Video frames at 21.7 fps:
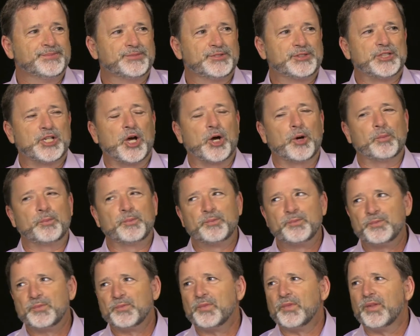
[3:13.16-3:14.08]
So,
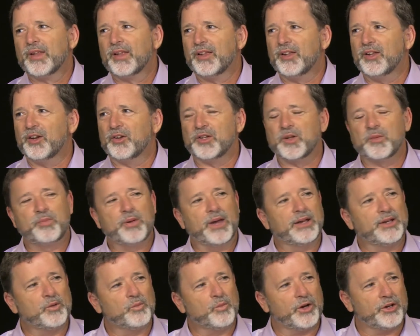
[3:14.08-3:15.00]
you know,
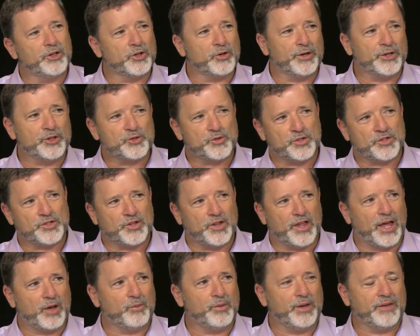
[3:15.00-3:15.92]
depending where your interests
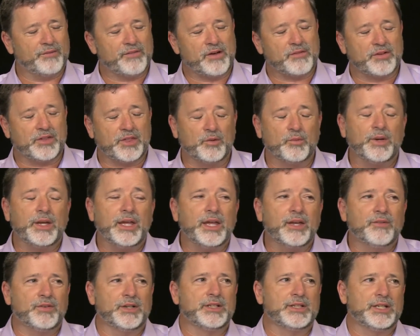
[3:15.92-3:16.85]
lie, we have everything. We
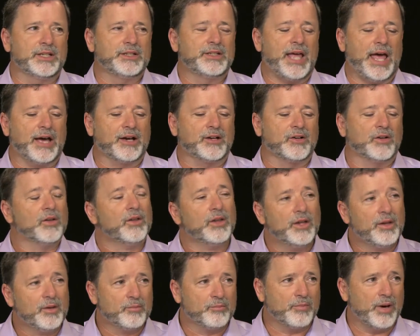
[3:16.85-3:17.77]
even did tackle
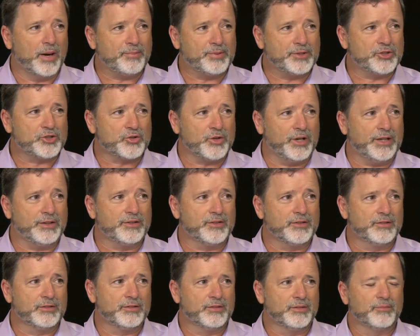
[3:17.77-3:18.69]
Muppet
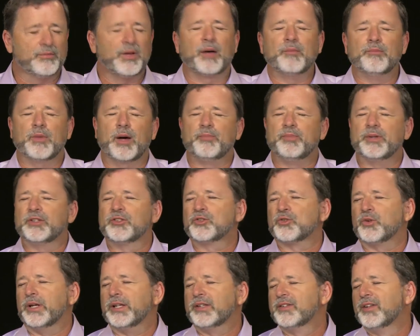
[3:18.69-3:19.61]
Streets, uh, Muppet
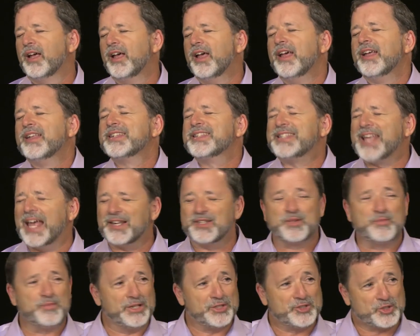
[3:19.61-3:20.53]
Streets,
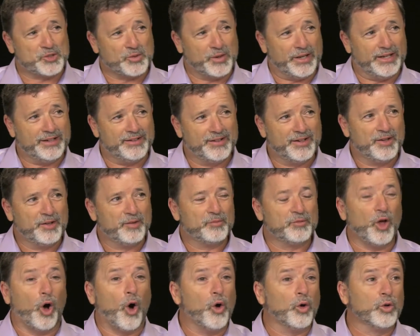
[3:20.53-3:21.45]
Sesame Street,
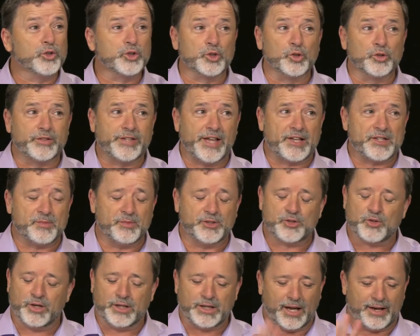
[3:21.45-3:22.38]
old school Sesame
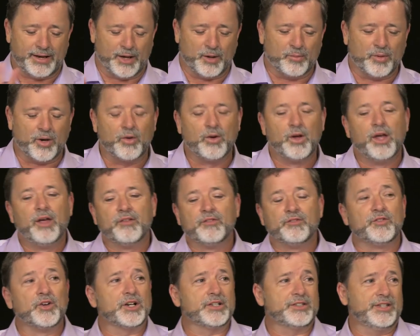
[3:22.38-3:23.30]
Street, not Elmo,
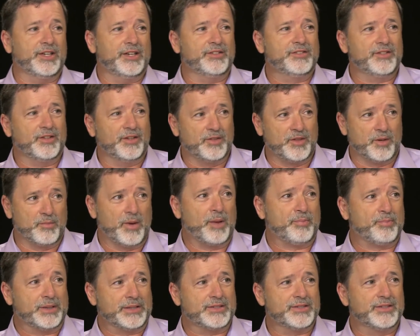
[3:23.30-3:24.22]
versus the
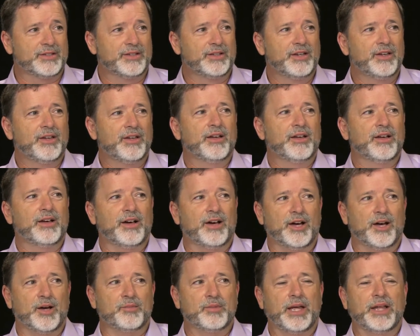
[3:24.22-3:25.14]
Muppets.
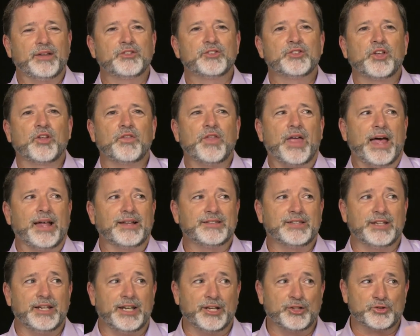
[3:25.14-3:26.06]
Um, and so that's
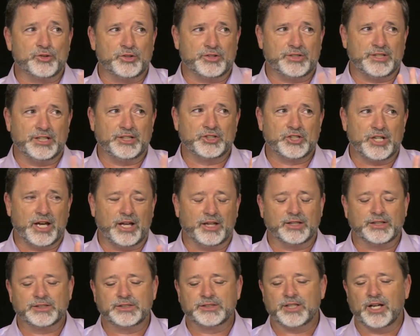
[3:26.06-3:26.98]
an interesting
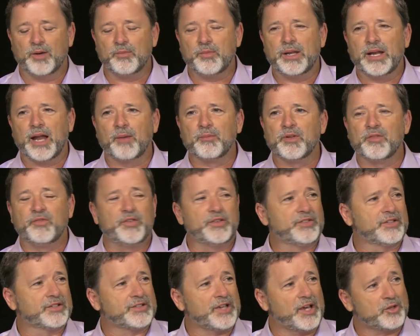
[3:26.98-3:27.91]
challenge. Um, and I'm the
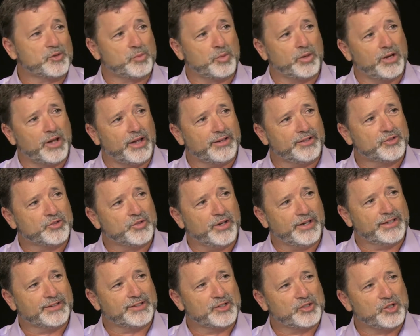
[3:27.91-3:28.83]
physics expert on it, so
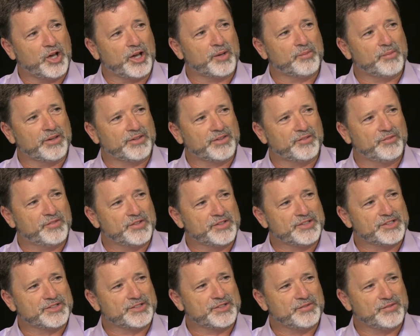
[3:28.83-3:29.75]
I get to talk oh, okay. about the
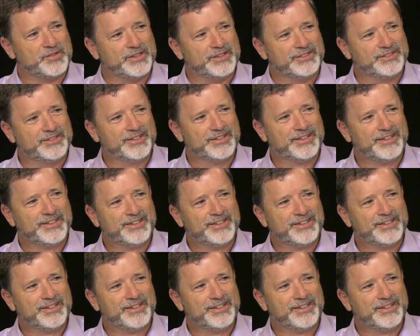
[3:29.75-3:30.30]
physics of these.